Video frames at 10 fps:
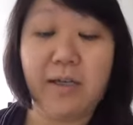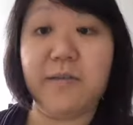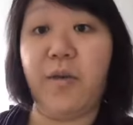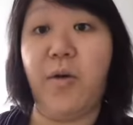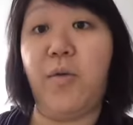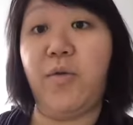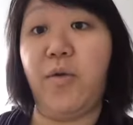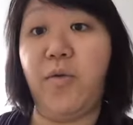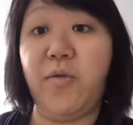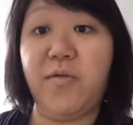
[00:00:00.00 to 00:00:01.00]
So
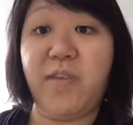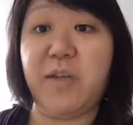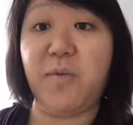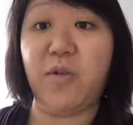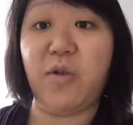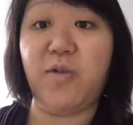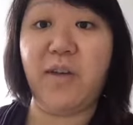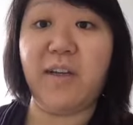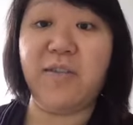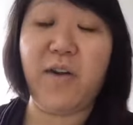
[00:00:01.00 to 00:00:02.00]
your Facebook
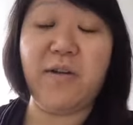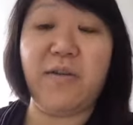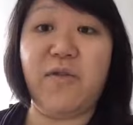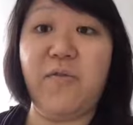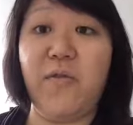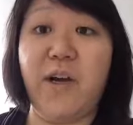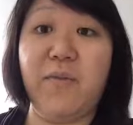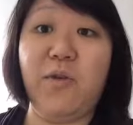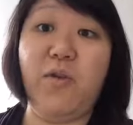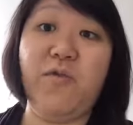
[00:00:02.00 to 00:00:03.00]
newsfeed is very different
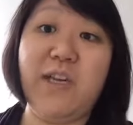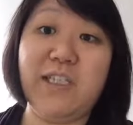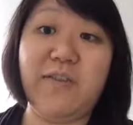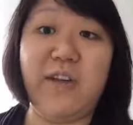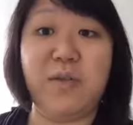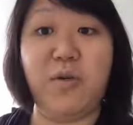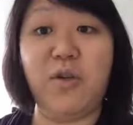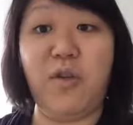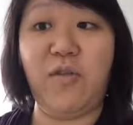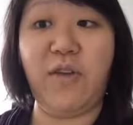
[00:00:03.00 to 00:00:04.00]
from your friend's Facebook
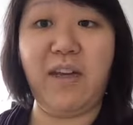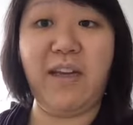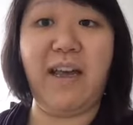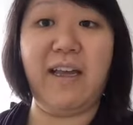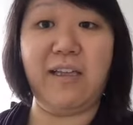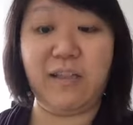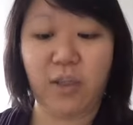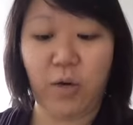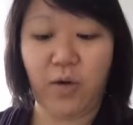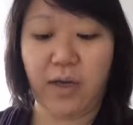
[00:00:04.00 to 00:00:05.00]
newsfeed, and
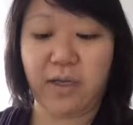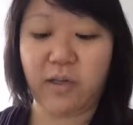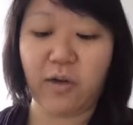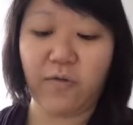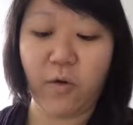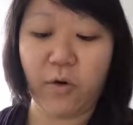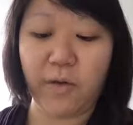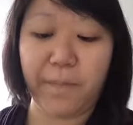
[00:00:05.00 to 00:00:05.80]
so on and so forth.